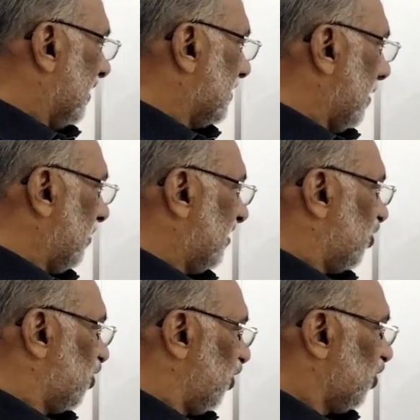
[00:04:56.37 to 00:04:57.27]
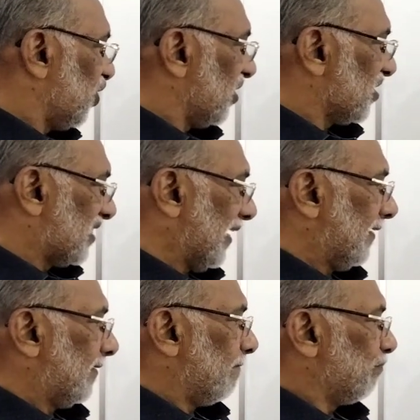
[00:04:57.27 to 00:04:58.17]
example, the teacher
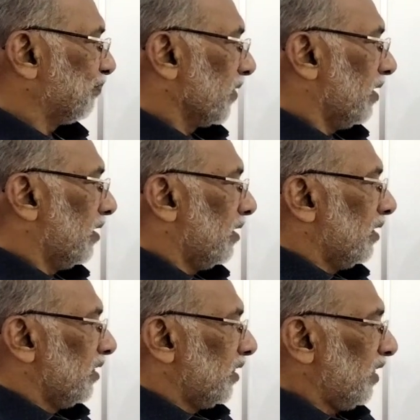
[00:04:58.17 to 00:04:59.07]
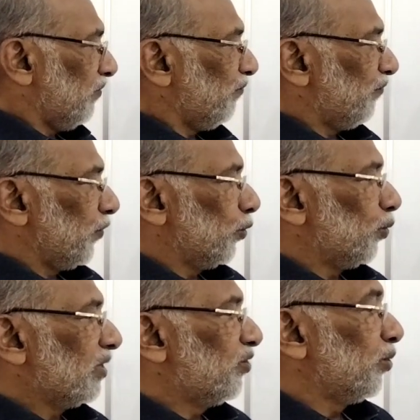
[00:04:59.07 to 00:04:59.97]
said, If
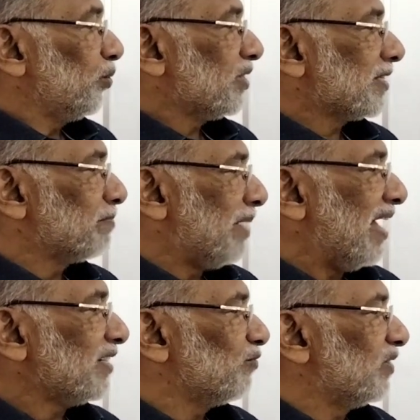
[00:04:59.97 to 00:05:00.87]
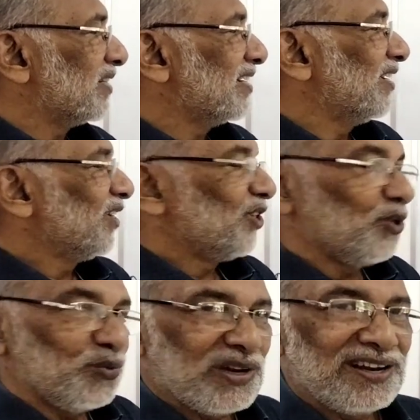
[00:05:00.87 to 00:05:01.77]
you do smart work,
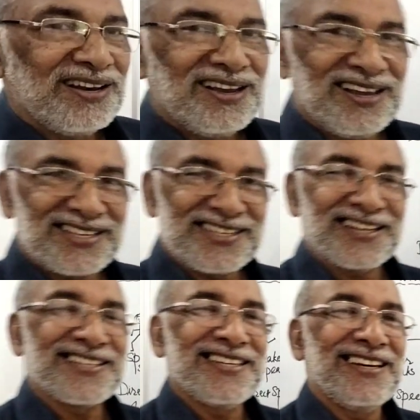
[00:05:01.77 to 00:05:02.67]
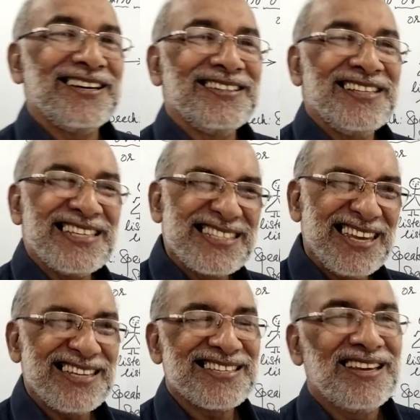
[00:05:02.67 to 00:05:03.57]
you will succeed. These
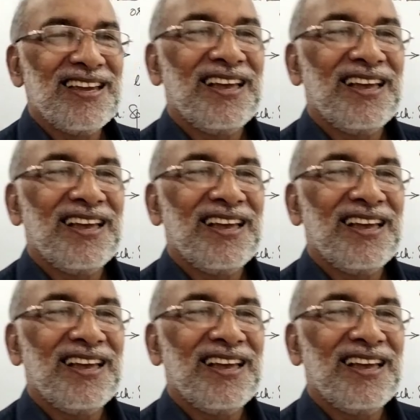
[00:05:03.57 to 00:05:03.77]
days,